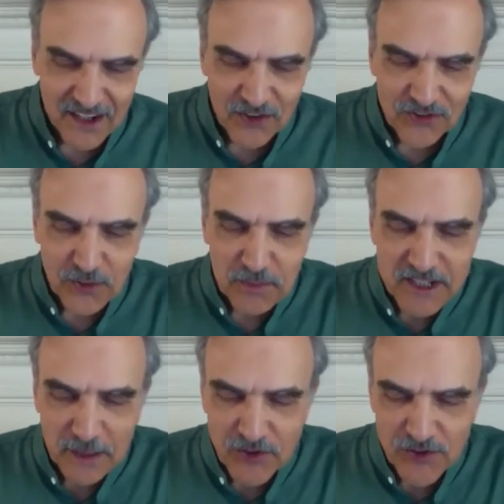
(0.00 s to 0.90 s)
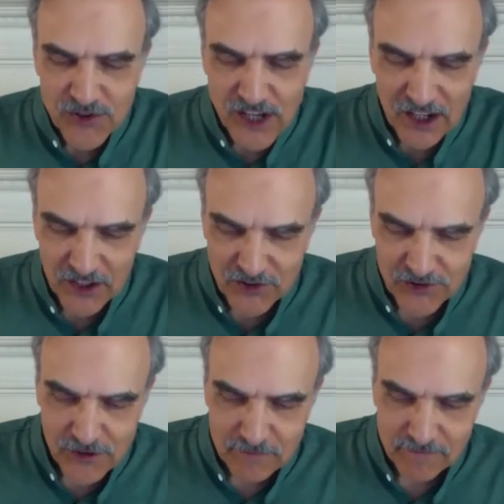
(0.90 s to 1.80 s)
So it becomes a
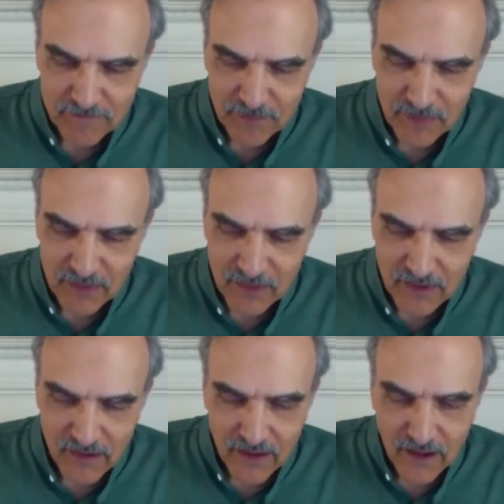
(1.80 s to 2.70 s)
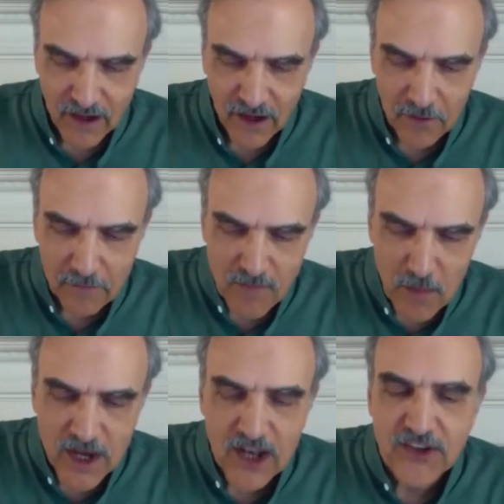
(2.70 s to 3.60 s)
challenge.
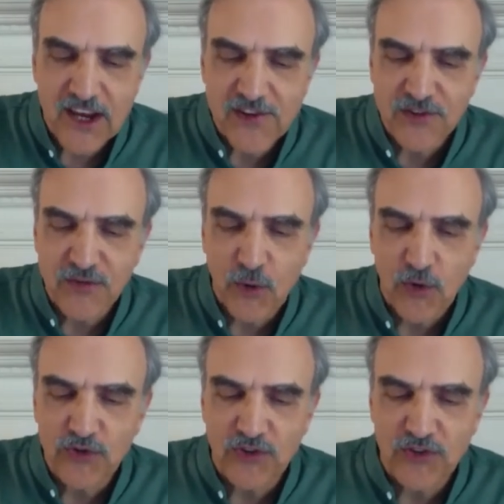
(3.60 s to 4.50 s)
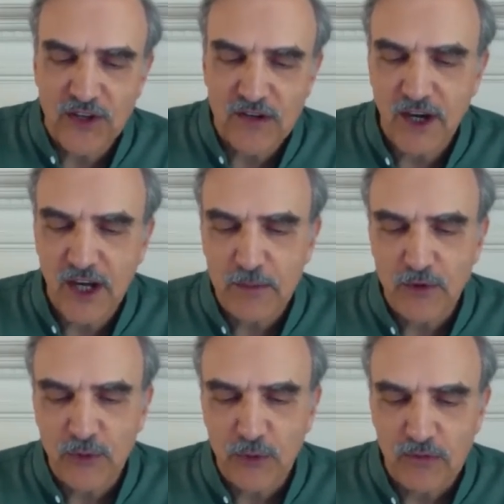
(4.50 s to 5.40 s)
Meditation, of course, is an invaluable
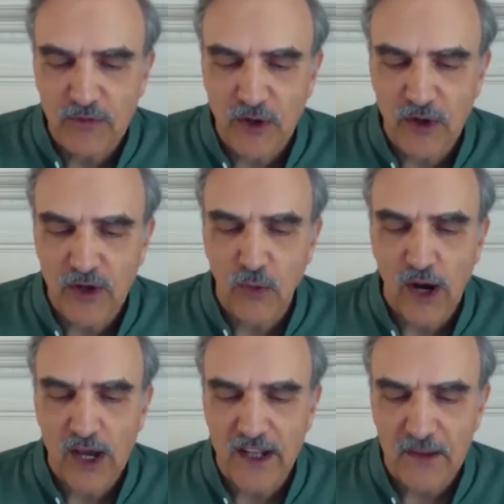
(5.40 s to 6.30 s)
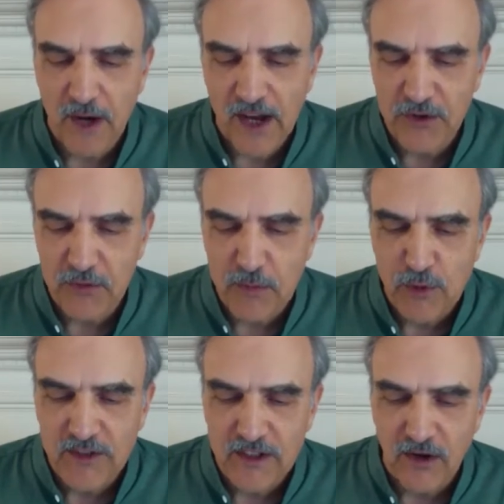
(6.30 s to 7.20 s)
tool for quieting the mind and
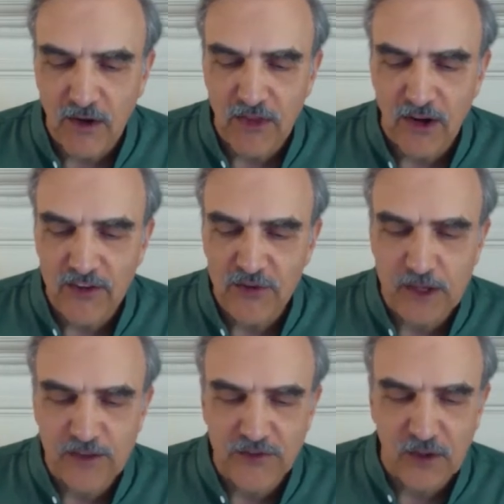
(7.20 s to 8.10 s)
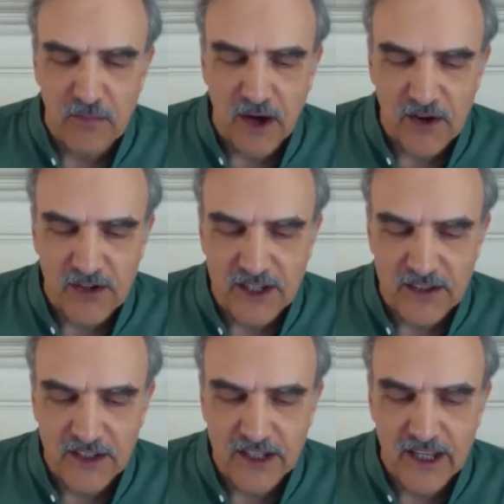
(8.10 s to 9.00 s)
removing all thoughts based on modern day
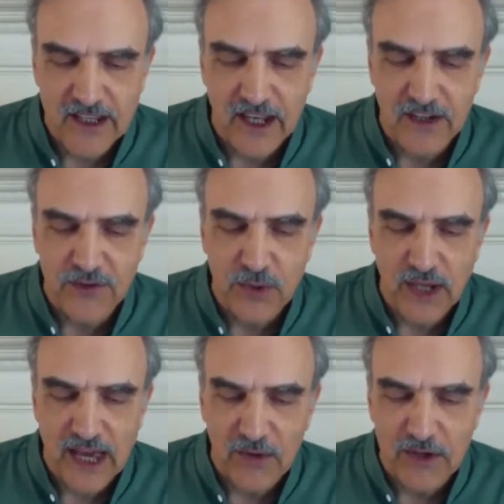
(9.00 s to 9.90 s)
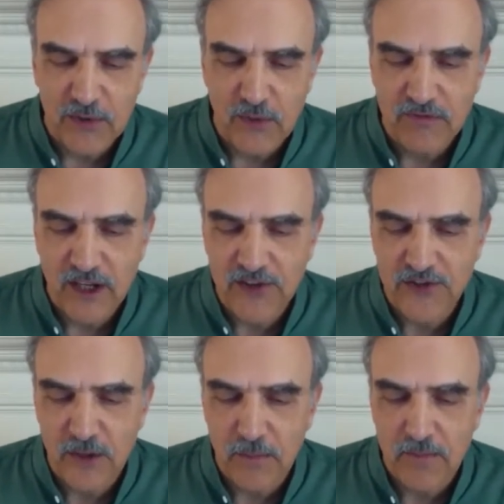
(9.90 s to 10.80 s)
thinking and to allow inner
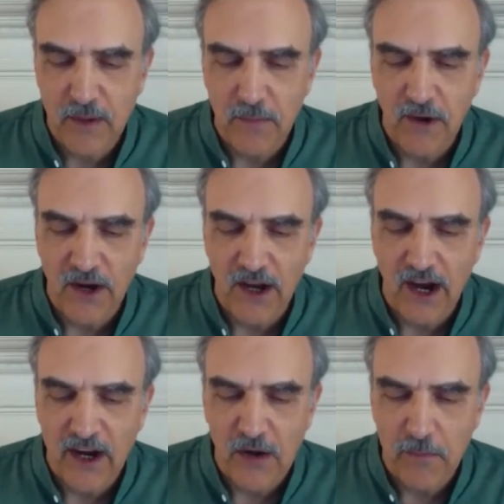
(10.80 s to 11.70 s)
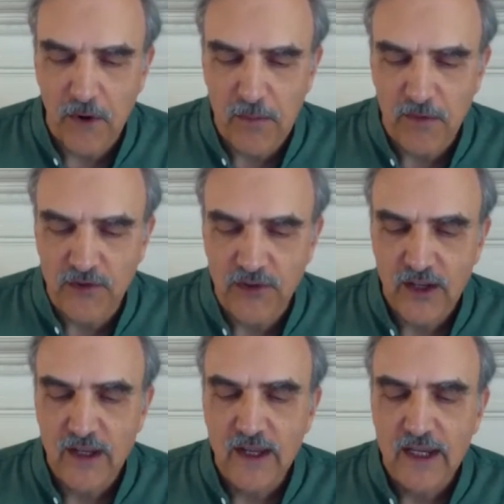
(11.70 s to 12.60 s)
reflection upon a higher purpose.
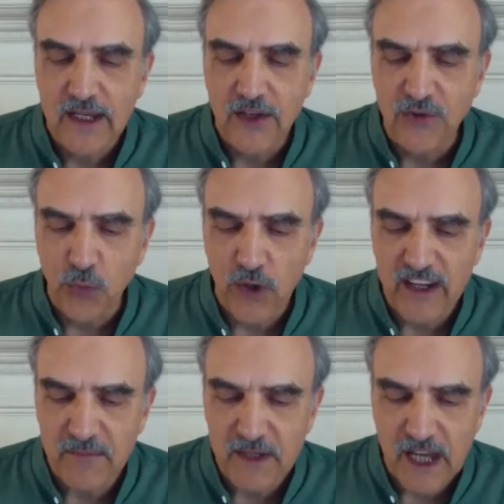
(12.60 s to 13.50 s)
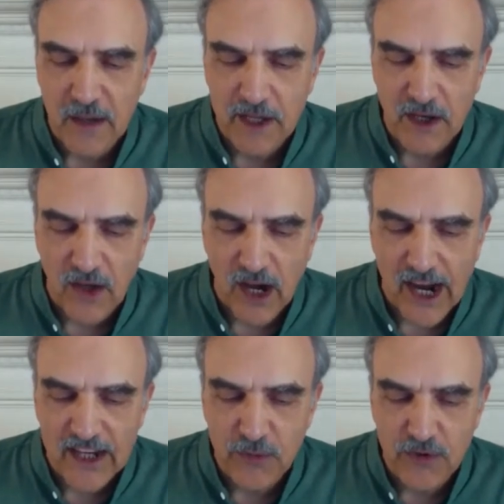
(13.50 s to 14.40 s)
It is a way of becoming
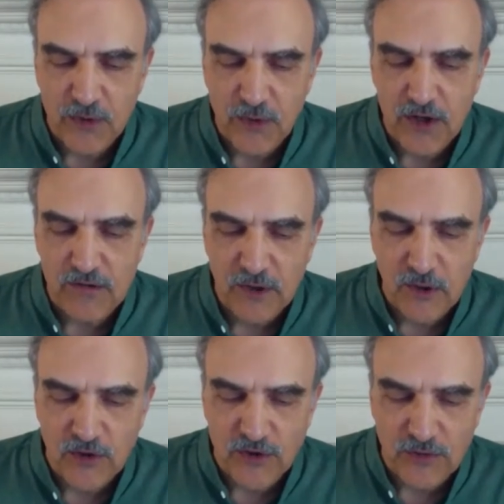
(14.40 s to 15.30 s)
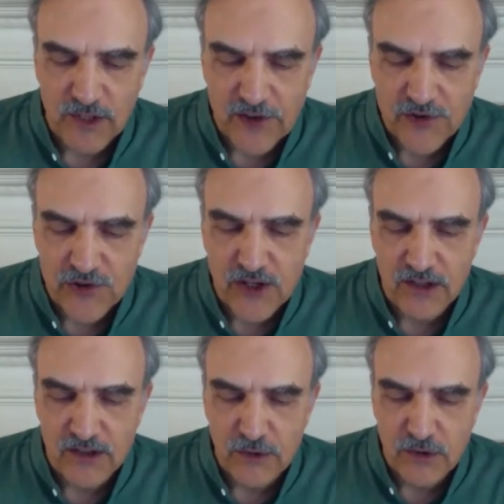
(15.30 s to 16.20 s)
aligned with greater focus of nature
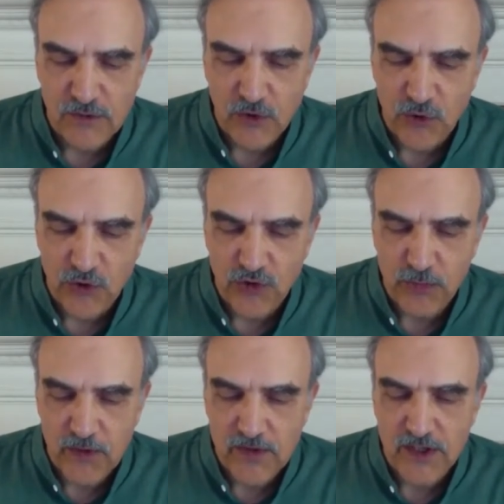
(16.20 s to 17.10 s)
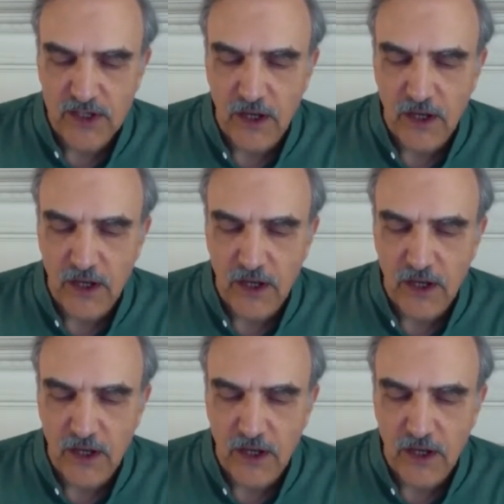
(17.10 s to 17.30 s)
and universal spirit. It